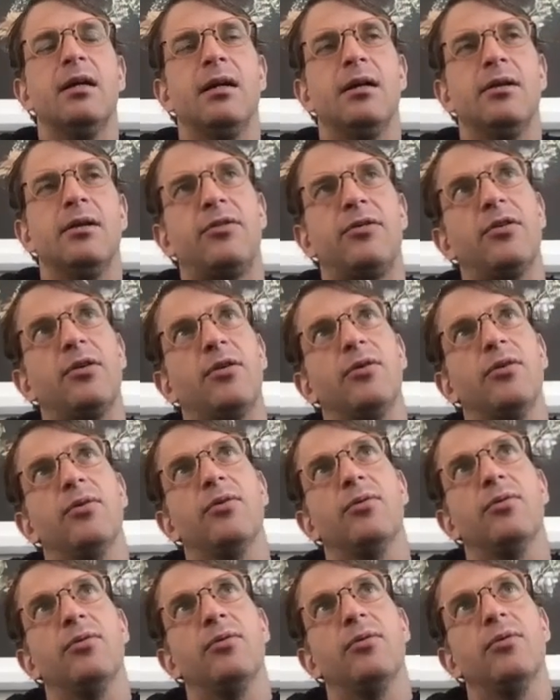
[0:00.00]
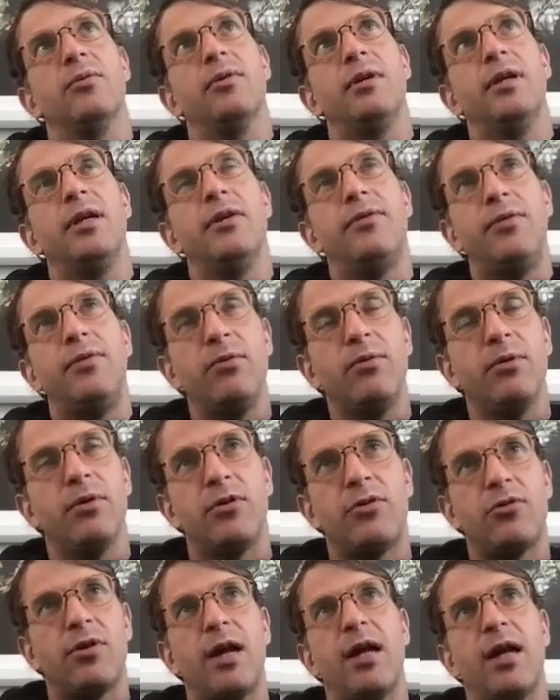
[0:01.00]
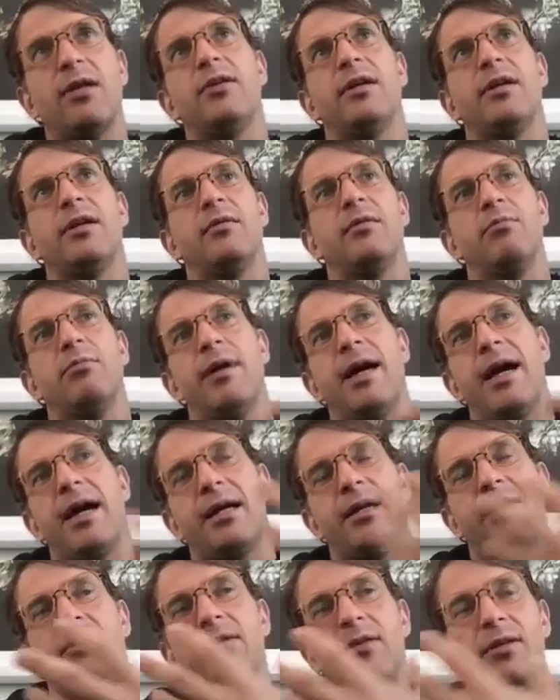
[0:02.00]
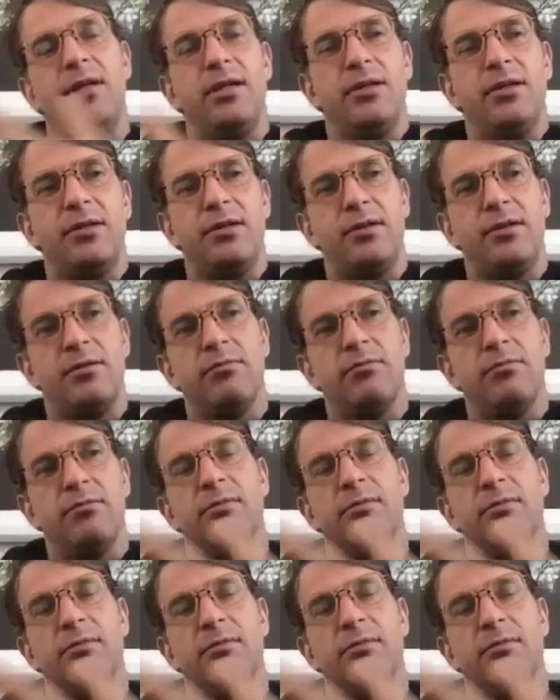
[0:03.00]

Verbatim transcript: And so if you want to translate it back into these,